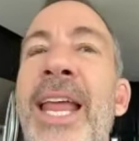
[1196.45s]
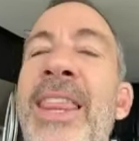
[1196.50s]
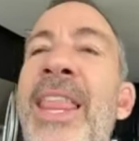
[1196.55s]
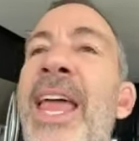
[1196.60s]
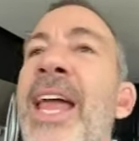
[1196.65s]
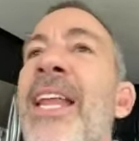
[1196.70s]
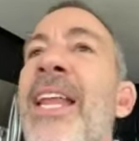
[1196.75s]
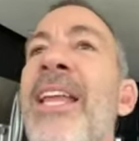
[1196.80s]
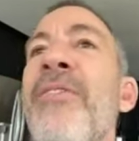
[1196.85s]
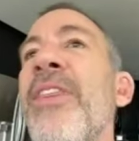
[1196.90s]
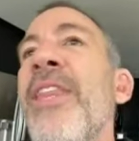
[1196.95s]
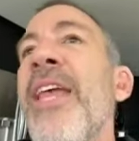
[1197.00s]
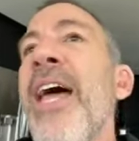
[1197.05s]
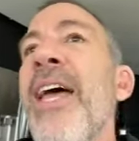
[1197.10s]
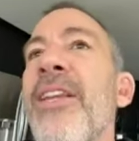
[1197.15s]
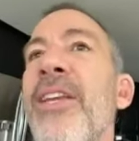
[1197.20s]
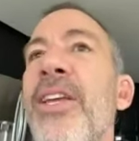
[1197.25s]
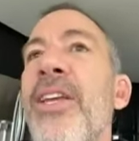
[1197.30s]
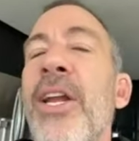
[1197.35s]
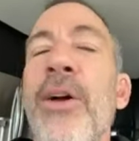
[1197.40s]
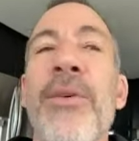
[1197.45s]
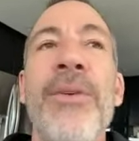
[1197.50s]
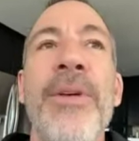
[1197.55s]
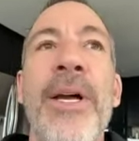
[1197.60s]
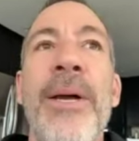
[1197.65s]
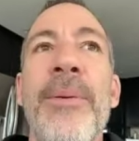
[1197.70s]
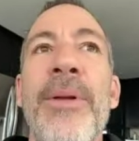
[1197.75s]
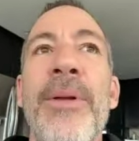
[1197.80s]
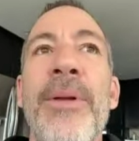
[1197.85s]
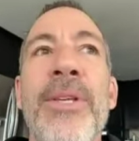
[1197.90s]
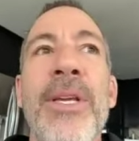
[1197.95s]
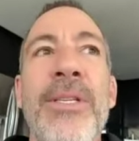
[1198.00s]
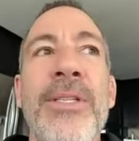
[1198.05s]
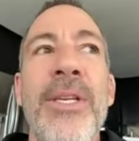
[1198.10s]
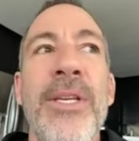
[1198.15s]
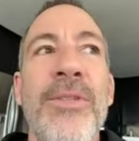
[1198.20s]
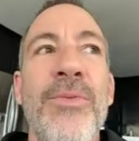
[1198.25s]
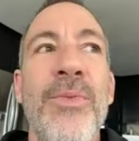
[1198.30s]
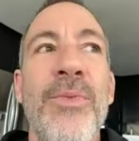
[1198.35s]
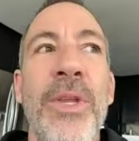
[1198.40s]
And then even then, you know, I mean, it's
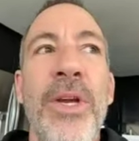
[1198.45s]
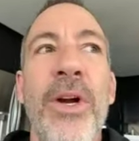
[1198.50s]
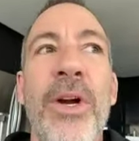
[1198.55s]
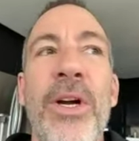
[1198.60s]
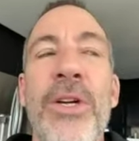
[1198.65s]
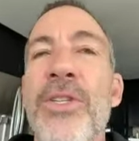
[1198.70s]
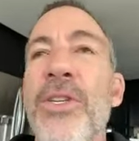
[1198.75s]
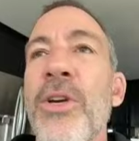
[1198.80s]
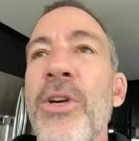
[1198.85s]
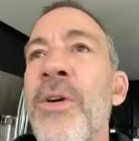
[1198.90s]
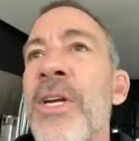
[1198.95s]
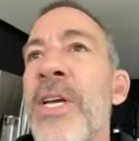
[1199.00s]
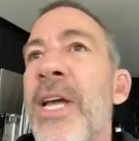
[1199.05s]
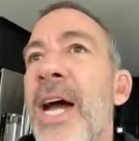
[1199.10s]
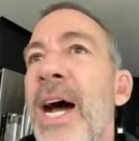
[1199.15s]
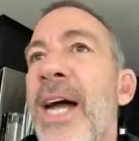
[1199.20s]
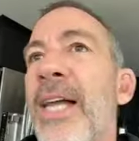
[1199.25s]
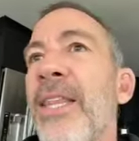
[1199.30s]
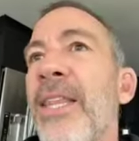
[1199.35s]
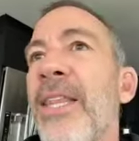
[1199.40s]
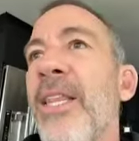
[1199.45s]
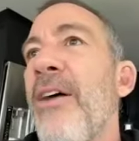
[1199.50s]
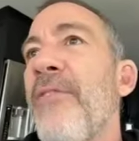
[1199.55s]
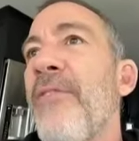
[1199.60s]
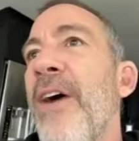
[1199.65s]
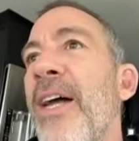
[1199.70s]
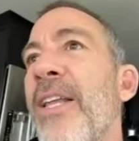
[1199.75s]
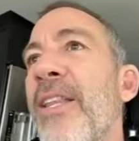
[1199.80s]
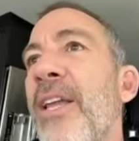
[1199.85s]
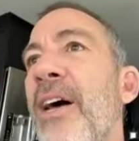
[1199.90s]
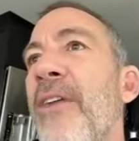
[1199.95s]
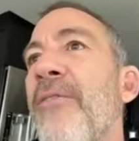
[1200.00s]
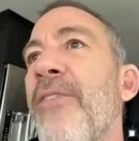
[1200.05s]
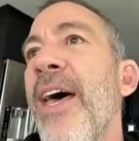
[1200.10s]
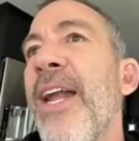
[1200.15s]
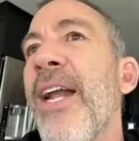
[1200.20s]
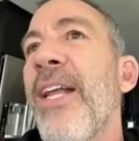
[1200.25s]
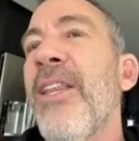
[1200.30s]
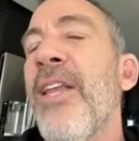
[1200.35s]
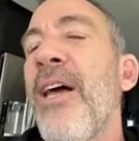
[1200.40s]
it's it's really hard. So I love I love
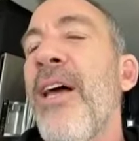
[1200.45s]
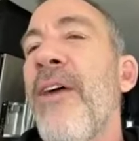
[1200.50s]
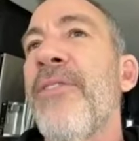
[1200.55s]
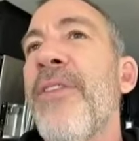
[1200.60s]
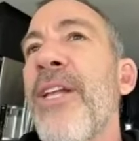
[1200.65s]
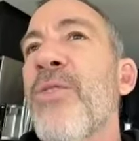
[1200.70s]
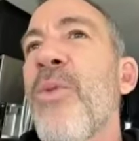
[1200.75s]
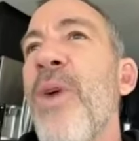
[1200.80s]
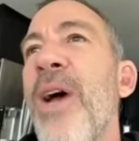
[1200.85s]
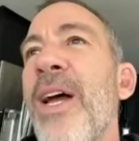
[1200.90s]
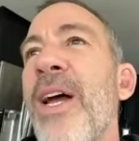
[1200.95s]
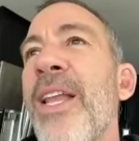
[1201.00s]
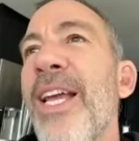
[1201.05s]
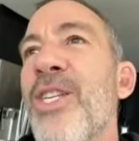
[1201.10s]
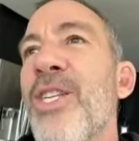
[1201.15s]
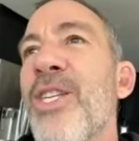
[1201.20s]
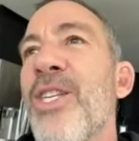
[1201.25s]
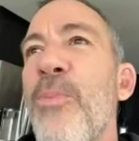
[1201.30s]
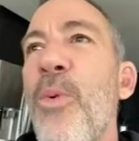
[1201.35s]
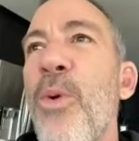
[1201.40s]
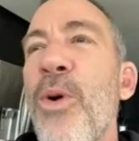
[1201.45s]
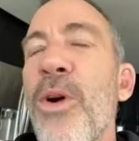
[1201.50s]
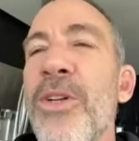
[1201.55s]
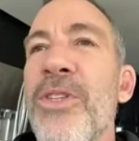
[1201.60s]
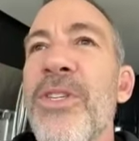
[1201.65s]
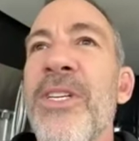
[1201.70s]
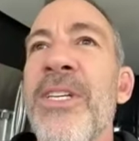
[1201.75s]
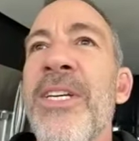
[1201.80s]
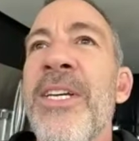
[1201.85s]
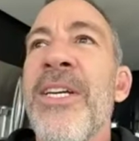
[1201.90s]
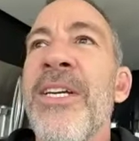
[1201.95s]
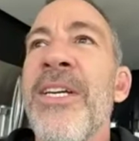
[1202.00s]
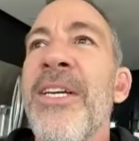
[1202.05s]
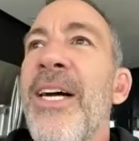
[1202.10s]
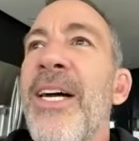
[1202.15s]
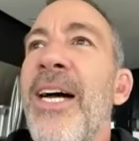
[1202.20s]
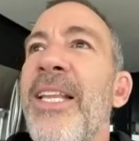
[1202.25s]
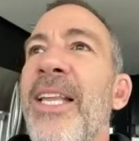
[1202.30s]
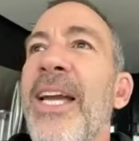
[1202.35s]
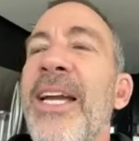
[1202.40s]
that. I love that's why I like sports
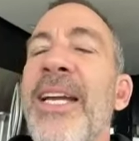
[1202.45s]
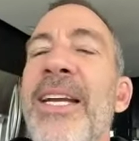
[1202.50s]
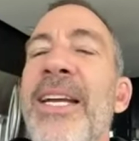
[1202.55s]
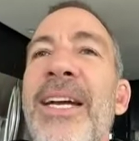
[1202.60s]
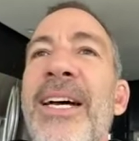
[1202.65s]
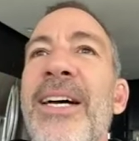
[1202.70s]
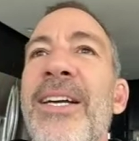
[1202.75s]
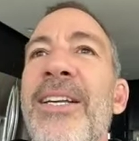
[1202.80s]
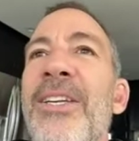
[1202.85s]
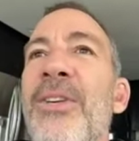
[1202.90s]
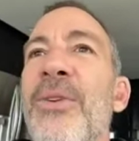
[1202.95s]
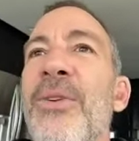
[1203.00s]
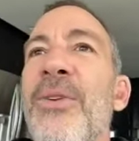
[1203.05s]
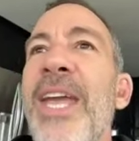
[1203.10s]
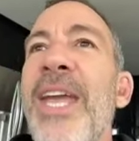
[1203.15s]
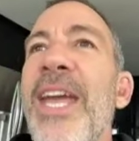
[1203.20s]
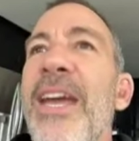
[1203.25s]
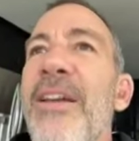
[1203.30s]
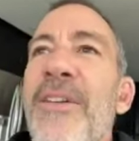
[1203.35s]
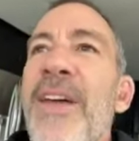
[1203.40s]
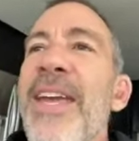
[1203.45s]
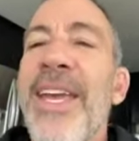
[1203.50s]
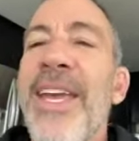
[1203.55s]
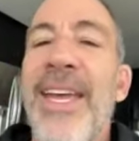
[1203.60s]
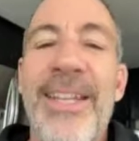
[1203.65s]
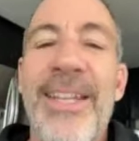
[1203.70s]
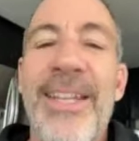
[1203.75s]
I like uh, you can't fake